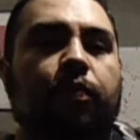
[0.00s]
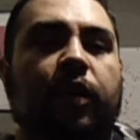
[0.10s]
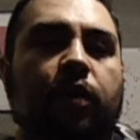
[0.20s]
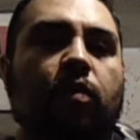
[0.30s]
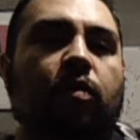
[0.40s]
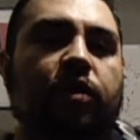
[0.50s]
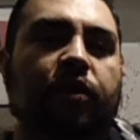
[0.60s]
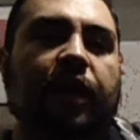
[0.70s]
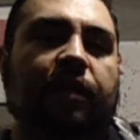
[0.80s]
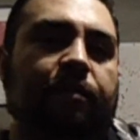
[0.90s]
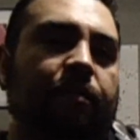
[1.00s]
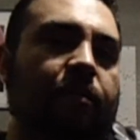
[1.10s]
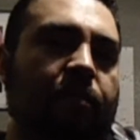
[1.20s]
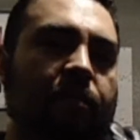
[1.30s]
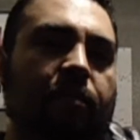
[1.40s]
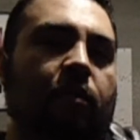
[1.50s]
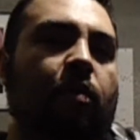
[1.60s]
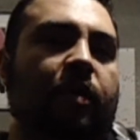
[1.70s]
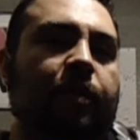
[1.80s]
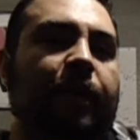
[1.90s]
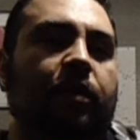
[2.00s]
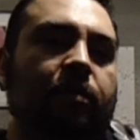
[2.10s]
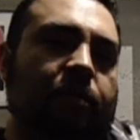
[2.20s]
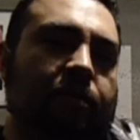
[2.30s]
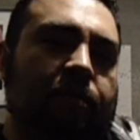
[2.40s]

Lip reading: pretty cool because you get a whole bunch of belts,